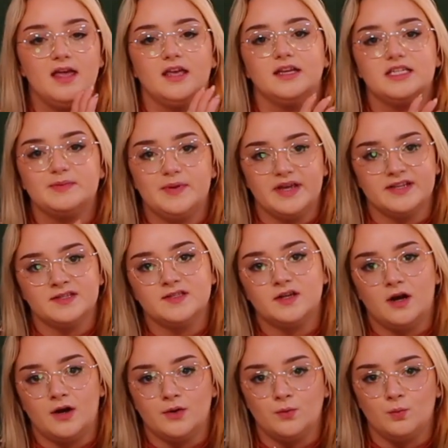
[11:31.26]
It depends
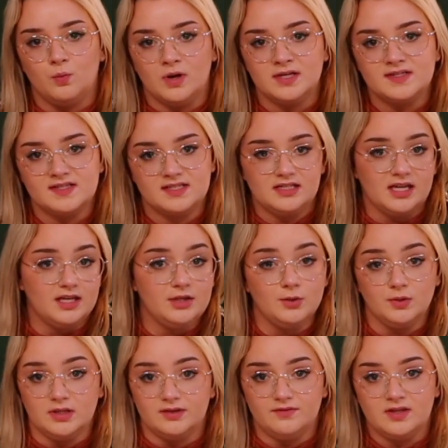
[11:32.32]
on what state you
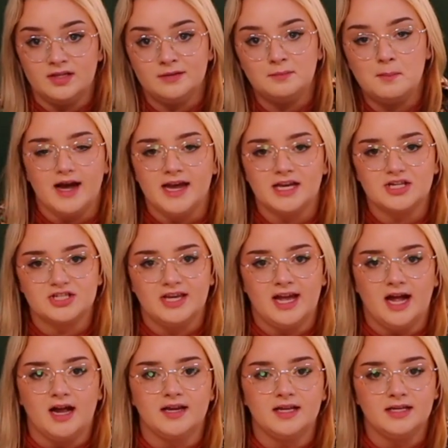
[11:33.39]
live in. I actually
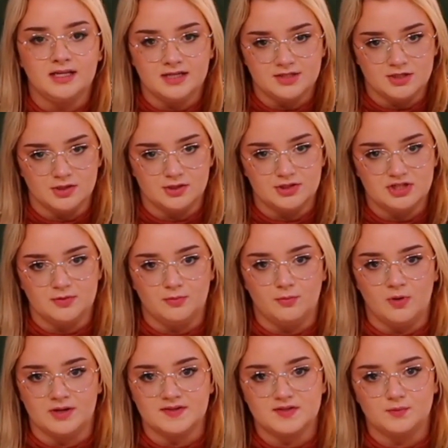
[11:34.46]
had an internship
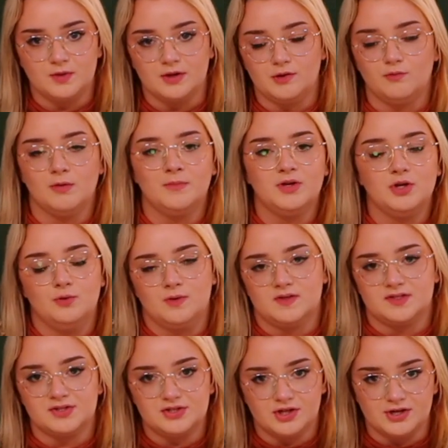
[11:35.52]
once where the woman who was
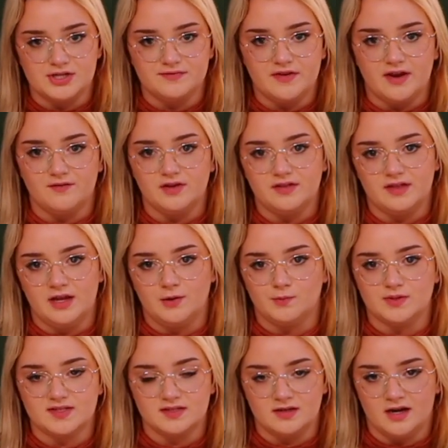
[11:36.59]
in charge of everything
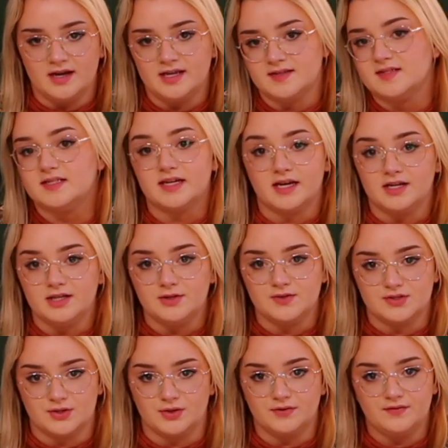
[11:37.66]
was not NCIDQ
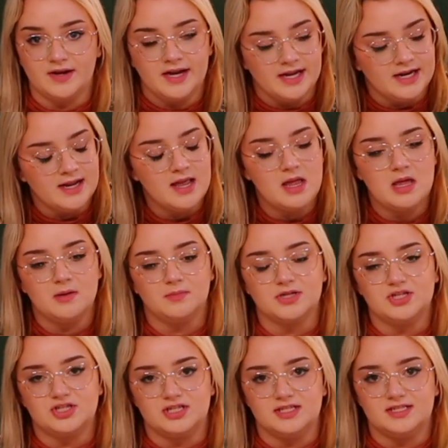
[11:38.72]
certified, but
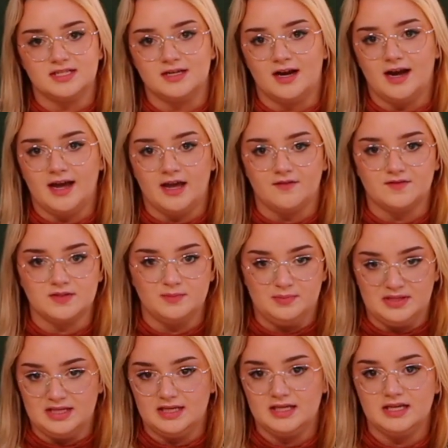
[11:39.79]
she did not have to
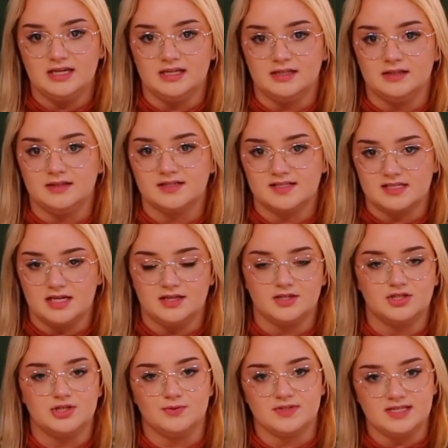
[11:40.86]
be in the state that
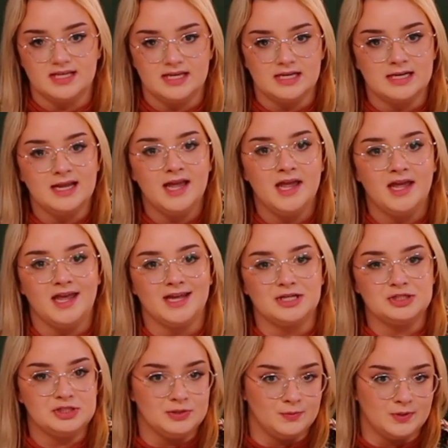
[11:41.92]
she was in, and
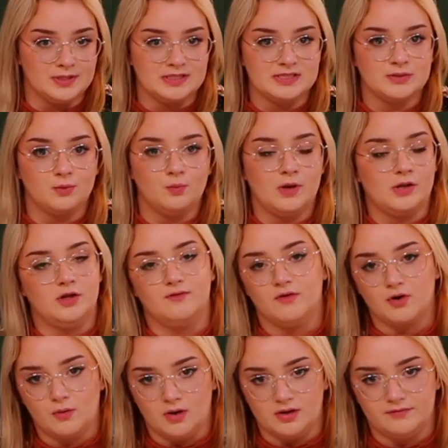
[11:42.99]
she was well
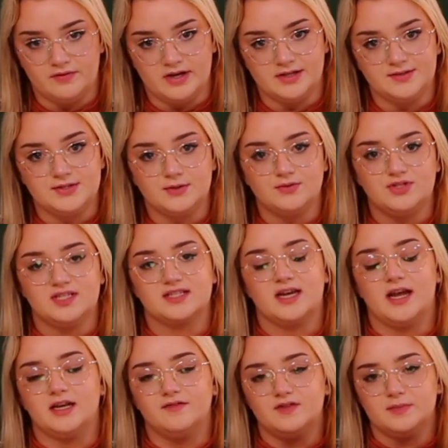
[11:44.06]
overqualified. So it just
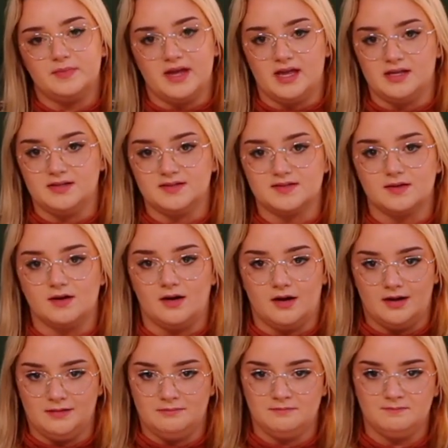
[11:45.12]
kind of depends
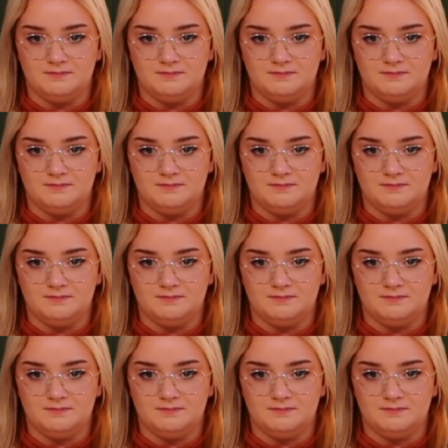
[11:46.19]
on